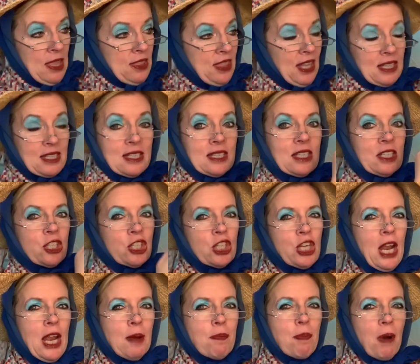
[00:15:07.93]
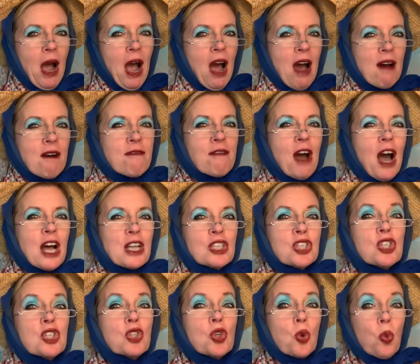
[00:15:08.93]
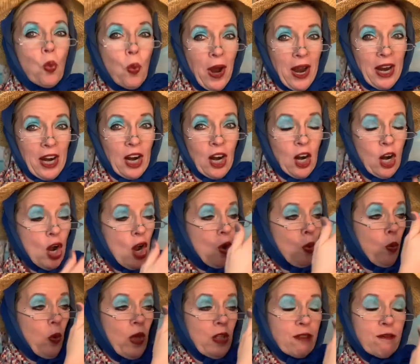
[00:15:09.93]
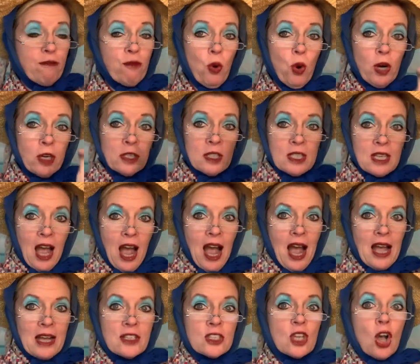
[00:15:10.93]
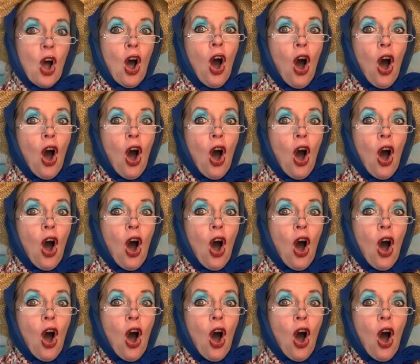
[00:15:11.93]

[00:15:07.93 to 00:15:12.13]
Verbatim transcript: that's the shape of a square with four sides